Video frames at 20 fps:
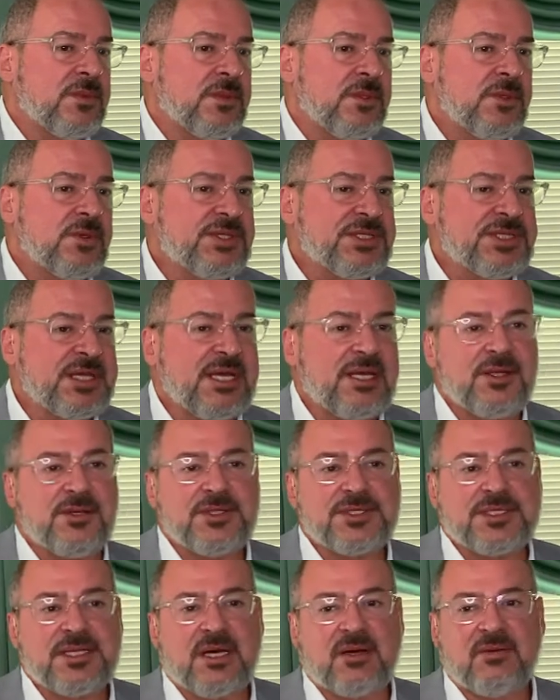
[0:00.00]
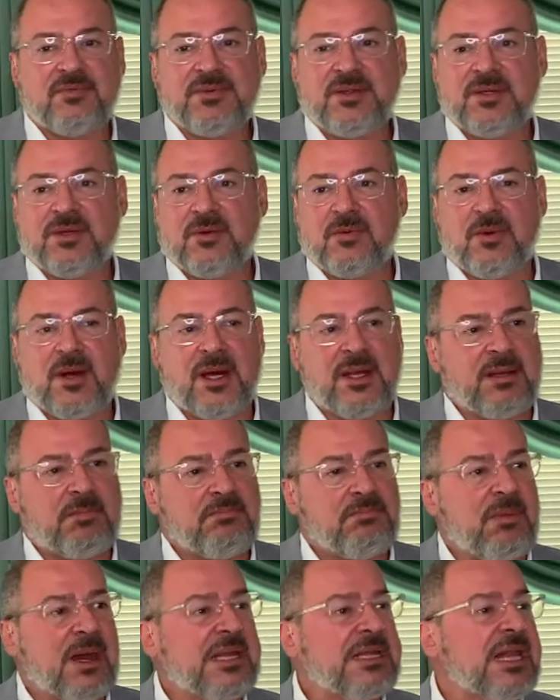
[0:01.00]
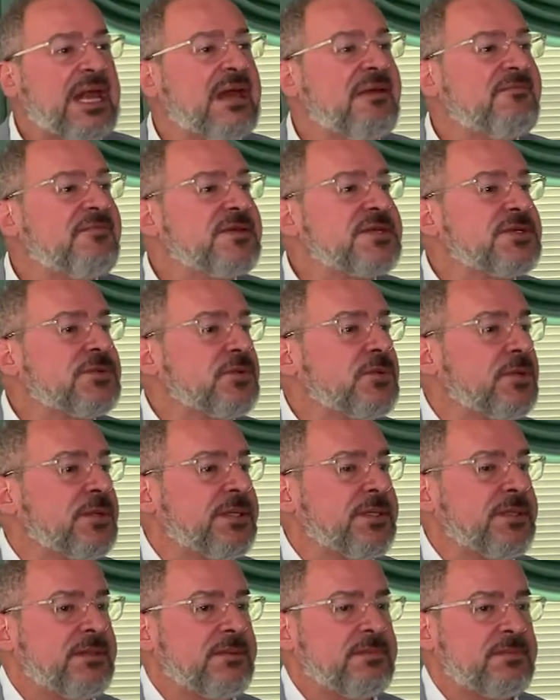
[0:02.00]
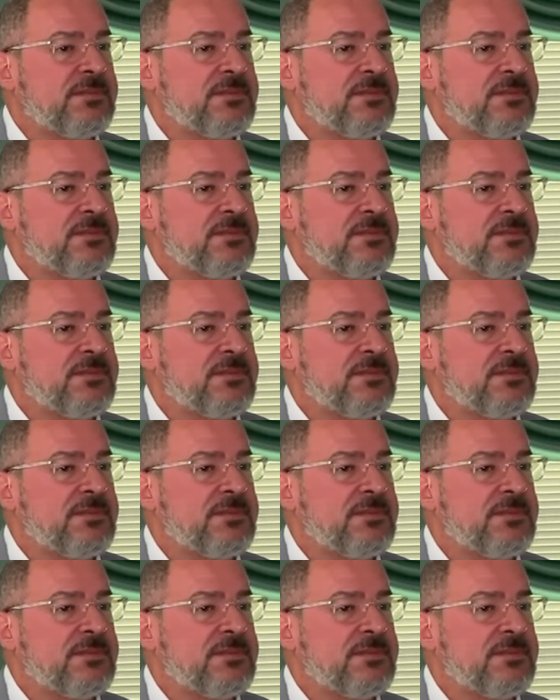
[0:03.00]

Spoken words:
You say to yourself, you know what? My life is ruined.